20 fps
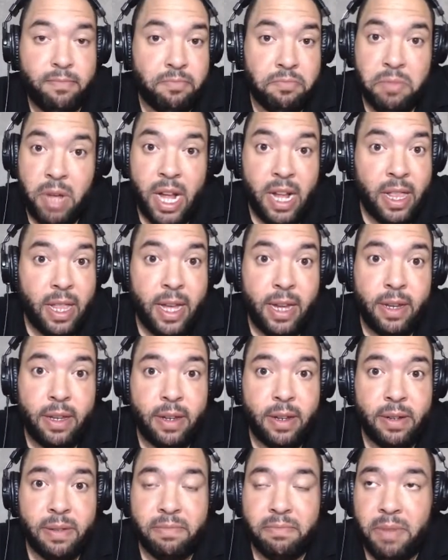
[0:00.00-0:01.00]
I liked it.
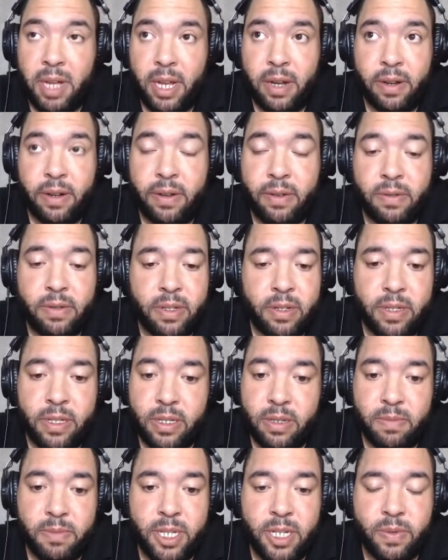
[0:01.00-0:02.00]
I don't know. To
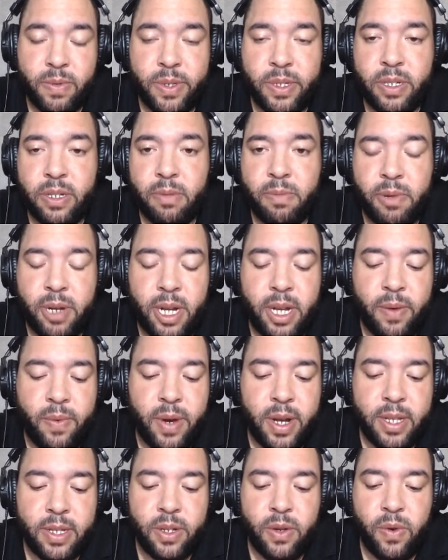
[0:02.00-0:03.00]
me, it was good. But anyway,
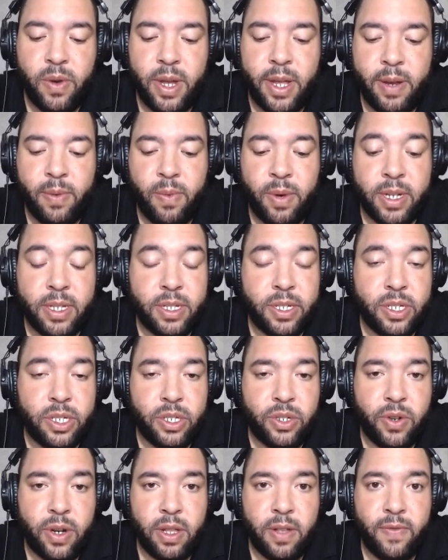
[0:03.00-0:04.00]
let's go ahead and watch this
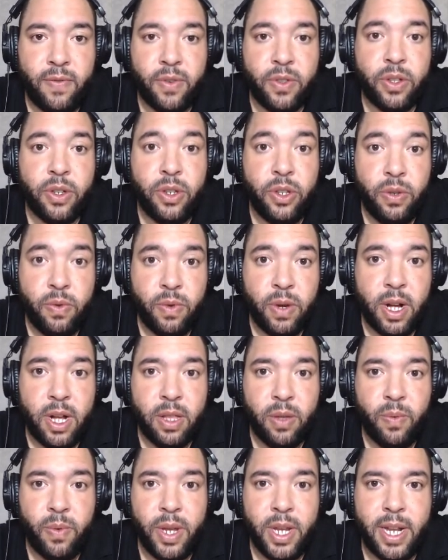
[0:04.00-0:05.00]
trailer for the new
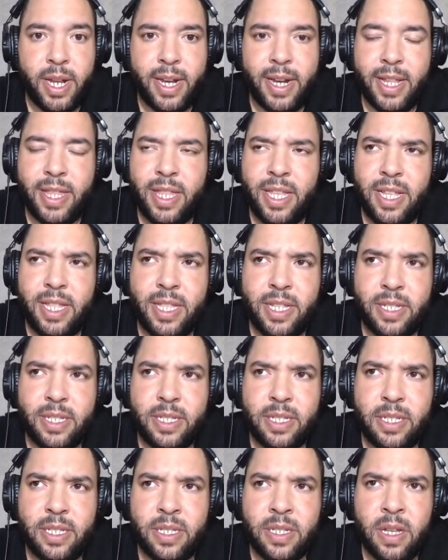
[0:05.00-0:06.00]
Halloween. And I think this
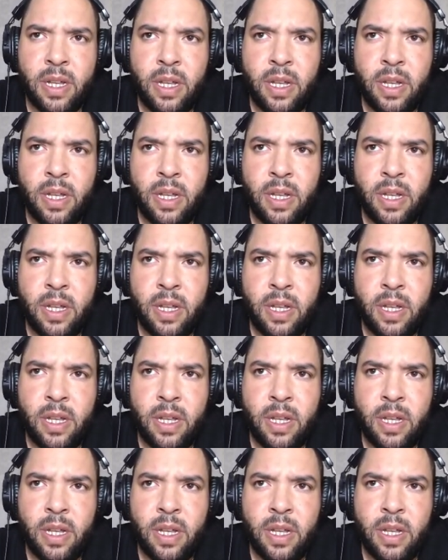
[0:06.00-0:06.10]
is